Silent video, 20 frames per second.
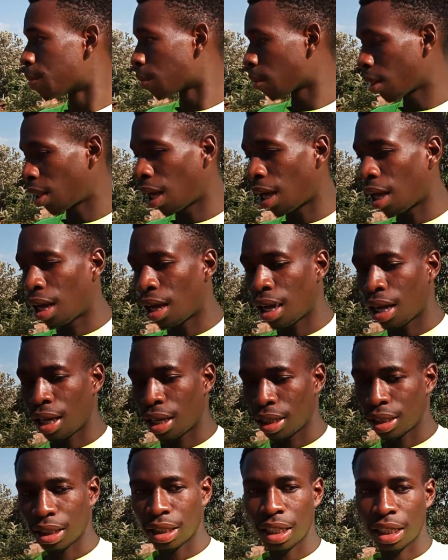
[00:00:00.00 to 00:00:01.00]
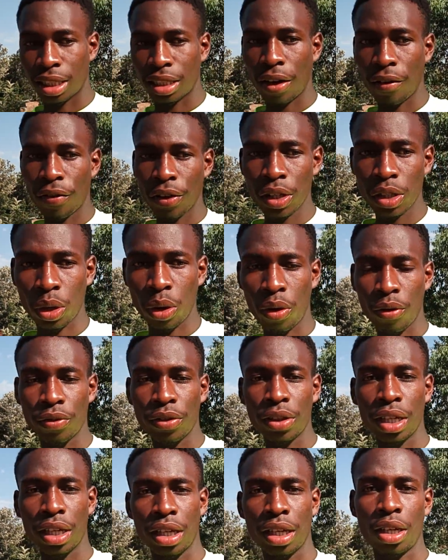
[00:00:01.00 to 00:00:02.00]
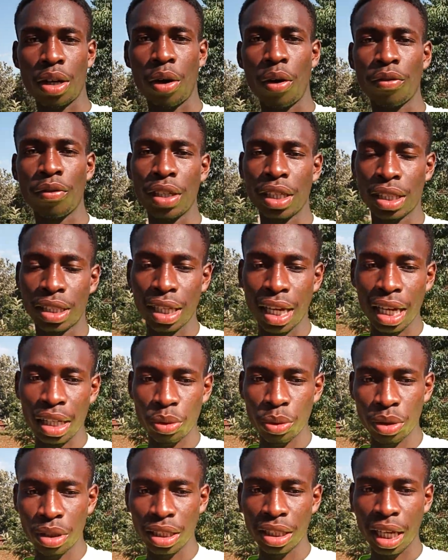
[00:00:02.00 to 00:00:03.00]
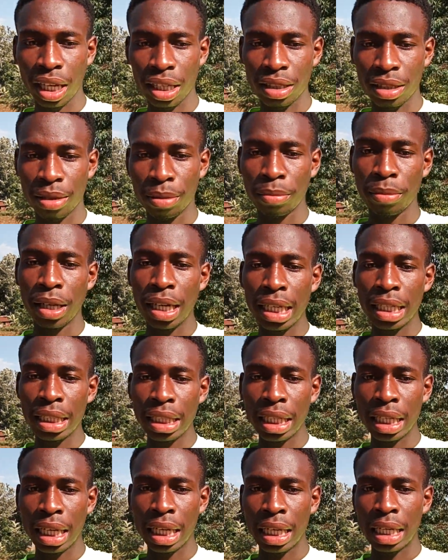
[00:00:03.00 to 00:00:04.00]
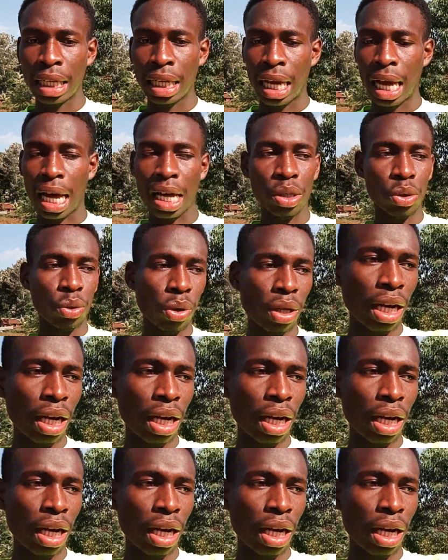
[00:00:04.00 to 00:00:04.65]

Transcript: the surface of the stairs will just remain as well